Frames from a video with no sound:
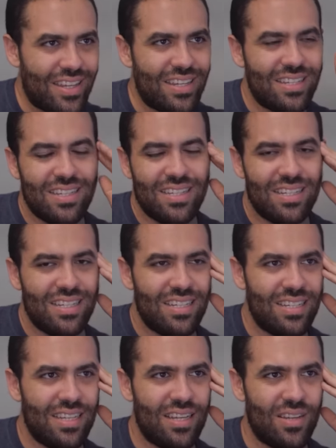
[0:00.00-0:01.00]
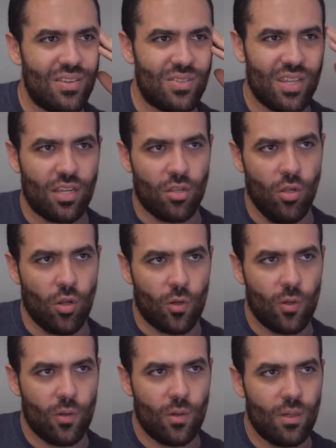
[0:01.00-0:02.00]
like a. It was like a
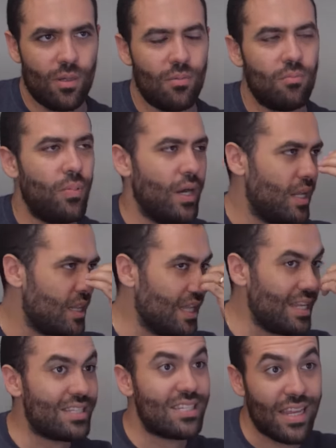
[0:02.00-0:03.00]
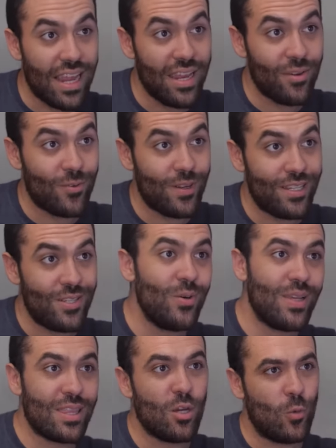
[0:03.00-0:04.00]
look, but let's say we do
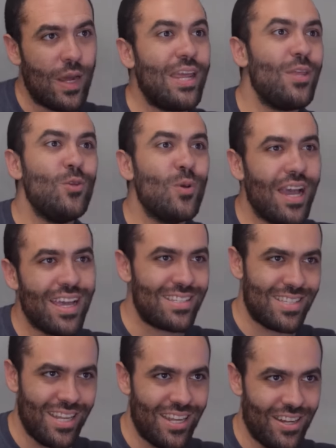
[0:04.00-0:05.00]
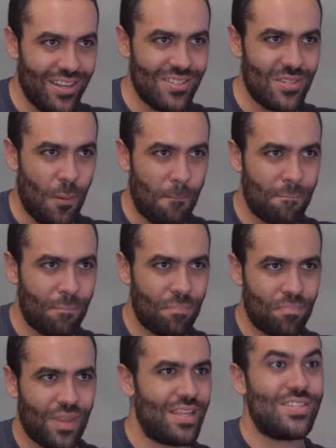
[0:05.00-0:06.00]
it the way you guys think it is,
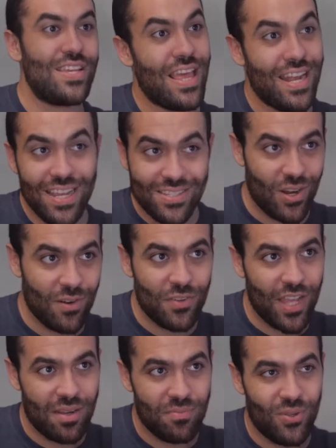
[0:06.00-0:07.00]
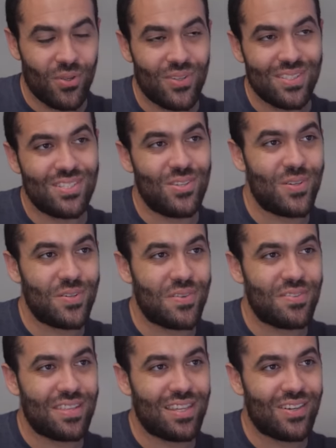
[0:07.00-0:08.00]
and say that is our flagpole. It's two hundred
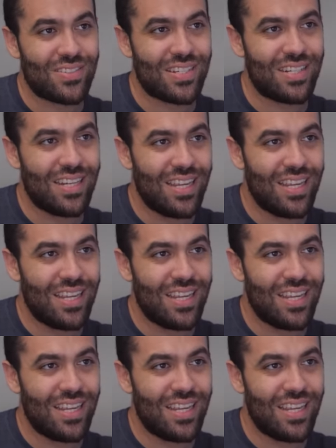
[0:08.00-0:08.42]
fifty thousand.